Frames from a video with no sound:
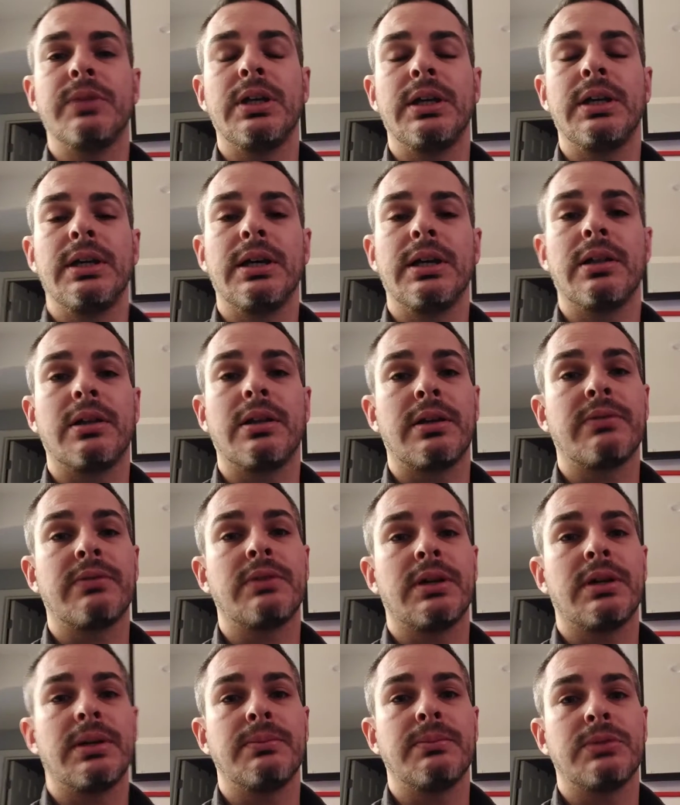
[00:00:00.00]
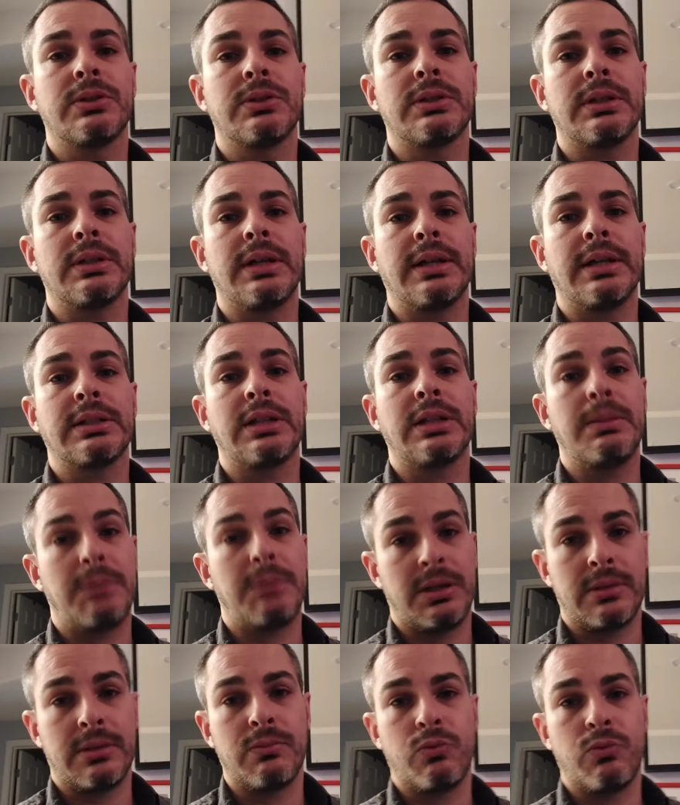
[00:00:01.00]
they a lot of times actually
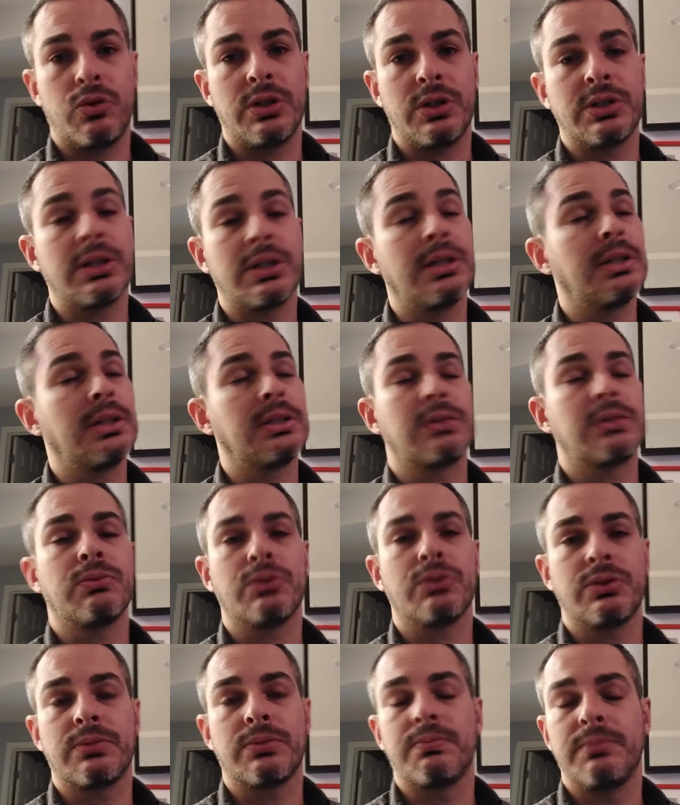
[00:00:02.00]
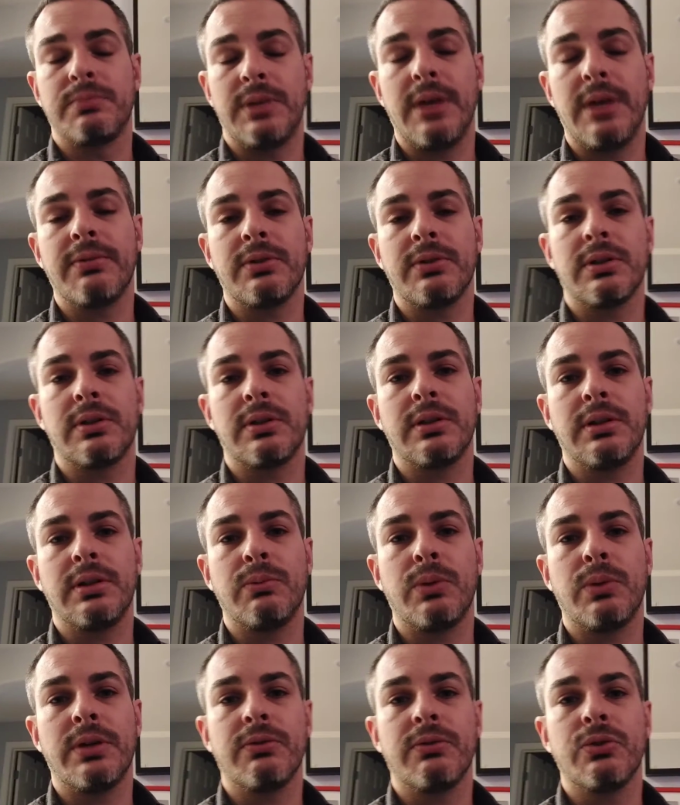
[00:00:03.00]
make them worse, and this was
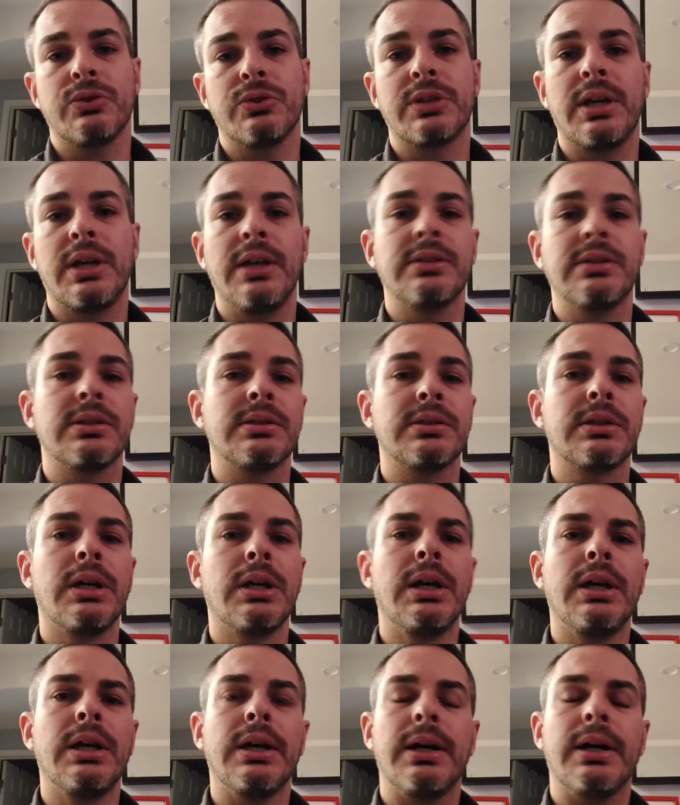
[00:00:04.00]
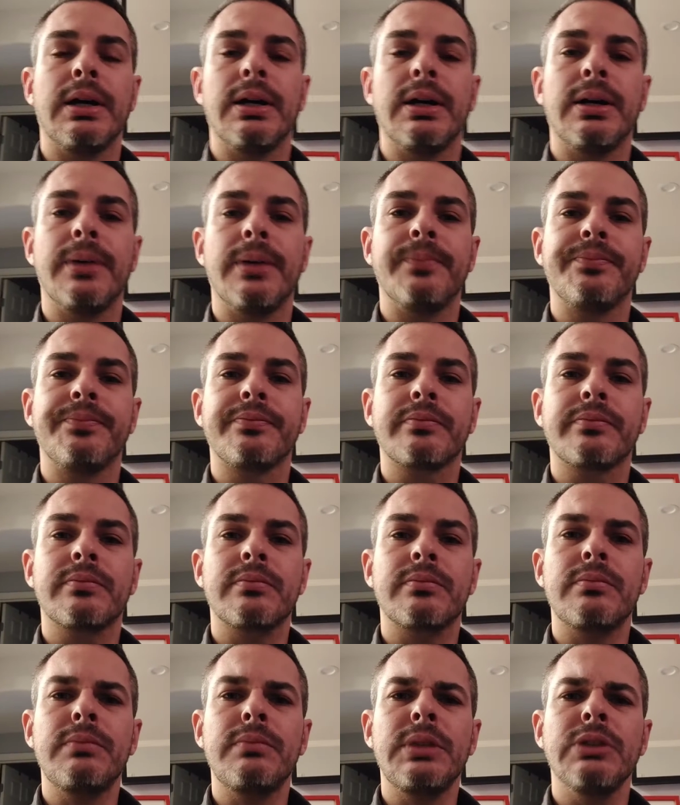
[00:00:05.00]
definitely one of those cases. So
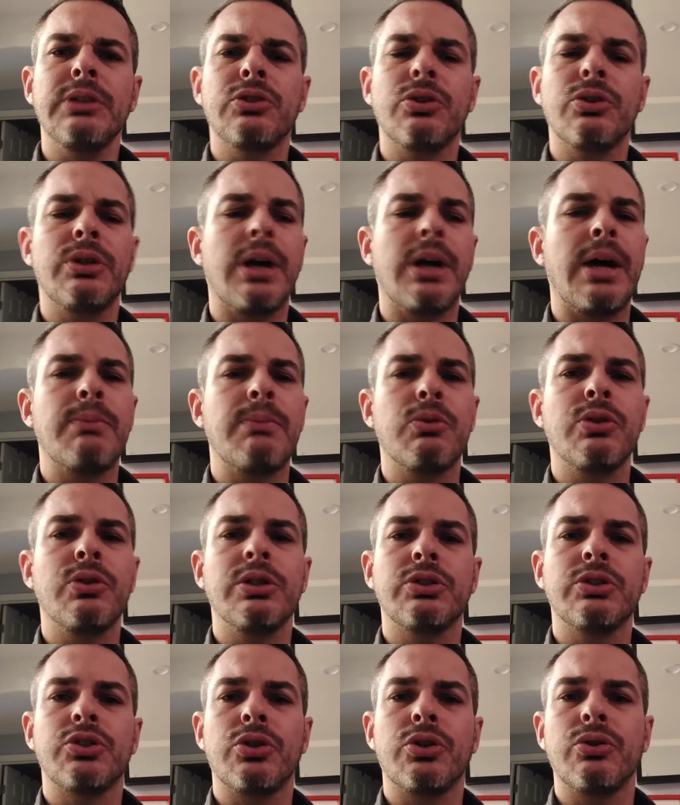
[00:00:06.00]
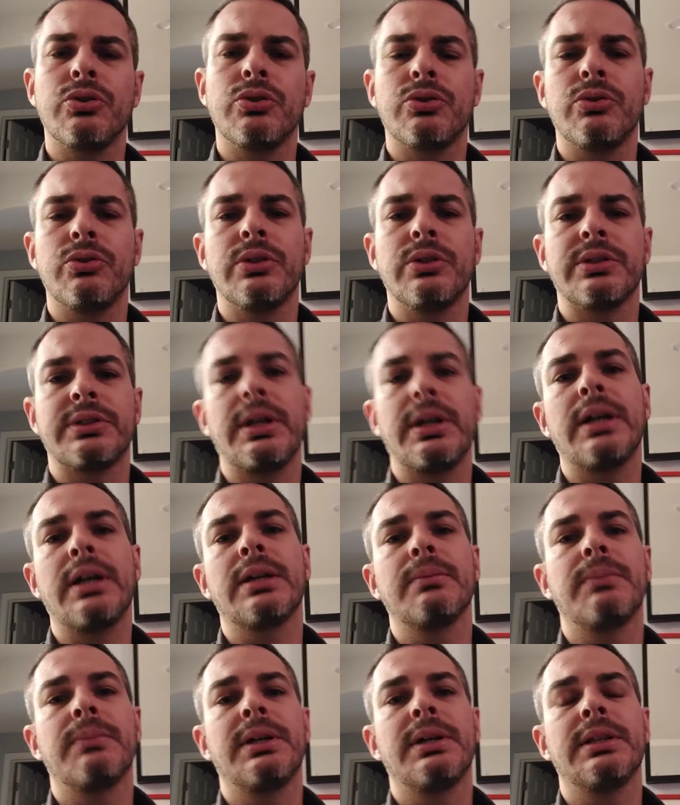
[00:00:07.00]
I'm gonna show it to you in a
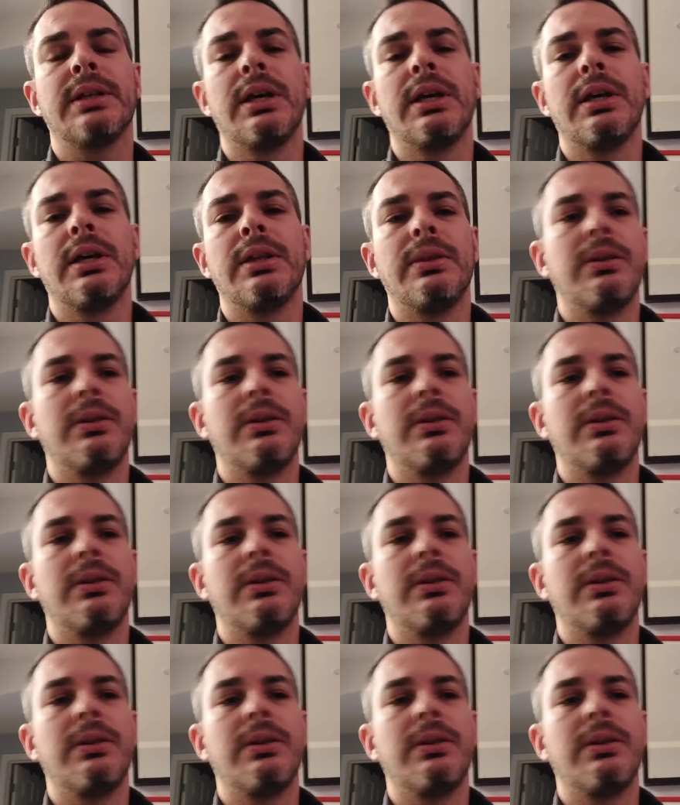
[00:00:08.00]
second, but